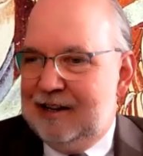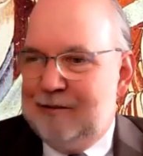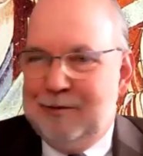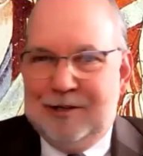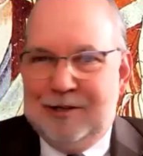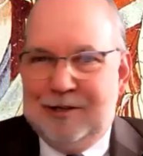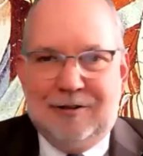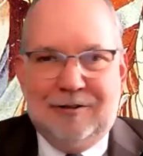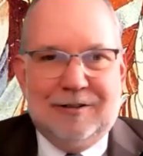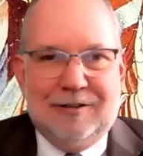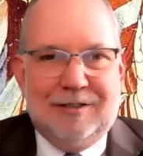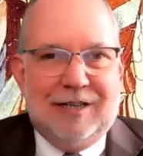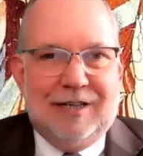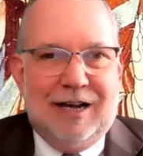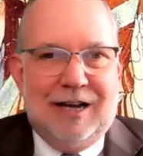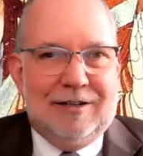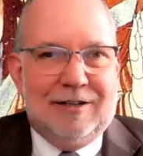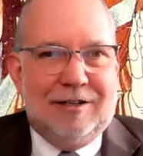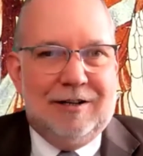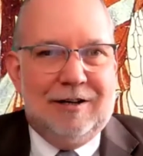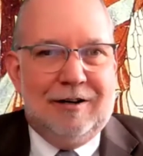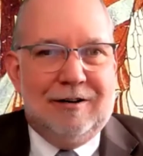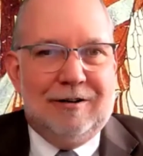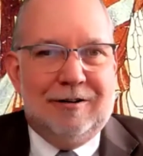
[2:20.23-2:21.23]
Mr.
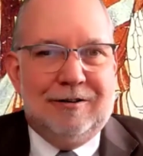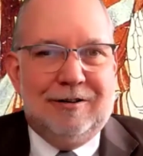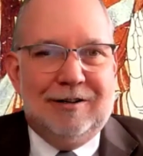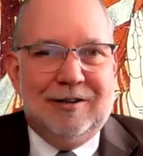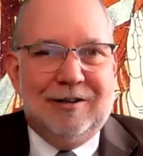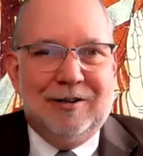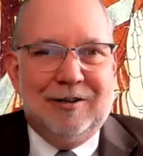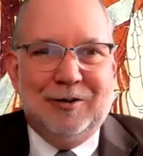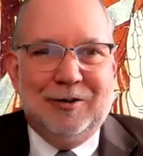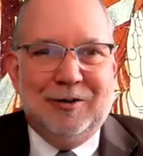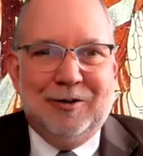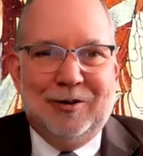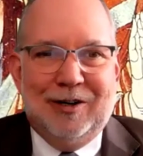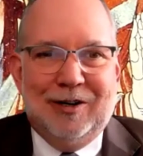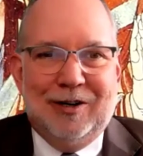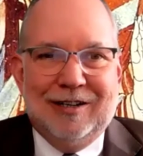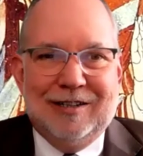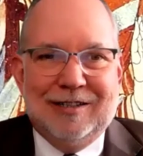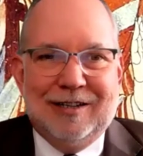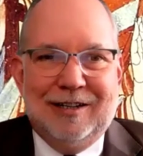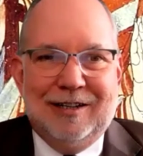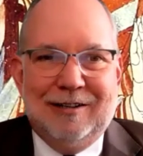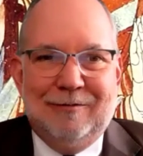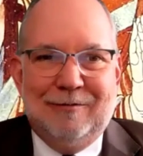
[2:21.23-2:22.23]
Sato, who
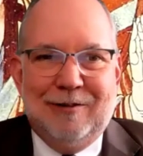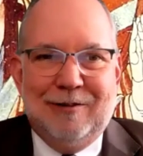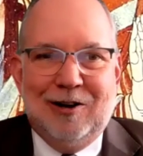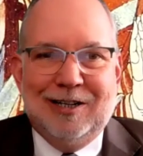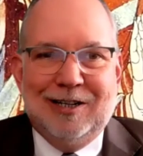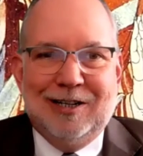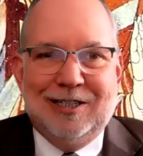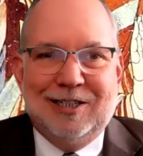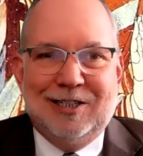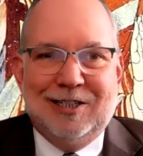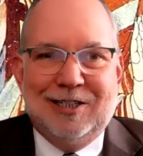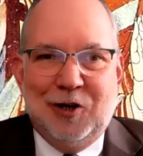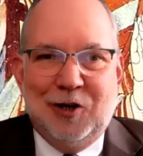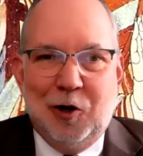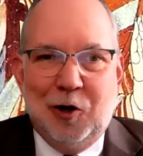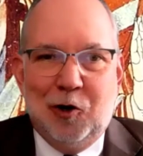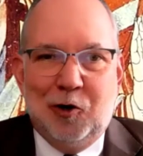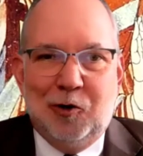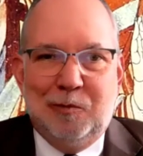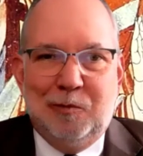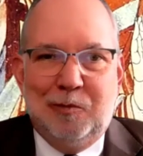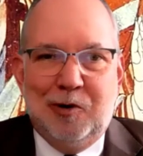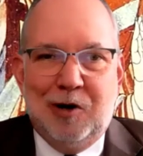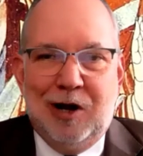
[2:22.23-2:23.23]
was a very
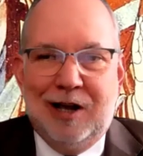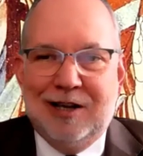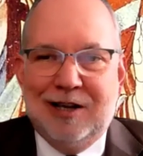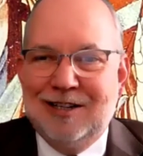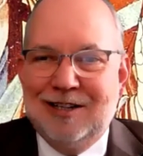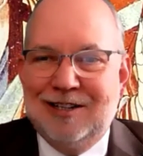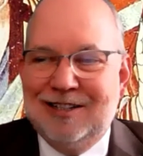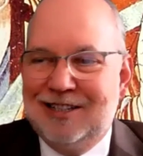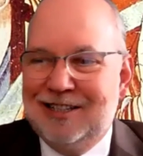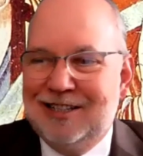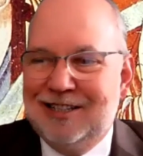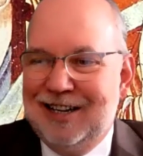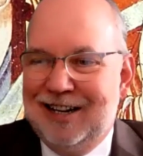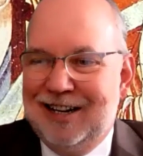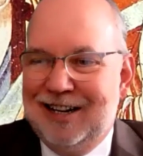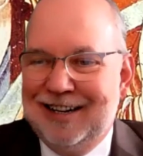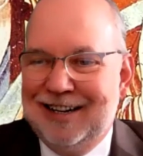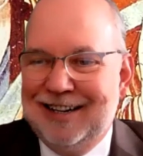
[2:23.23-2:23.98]
stern presence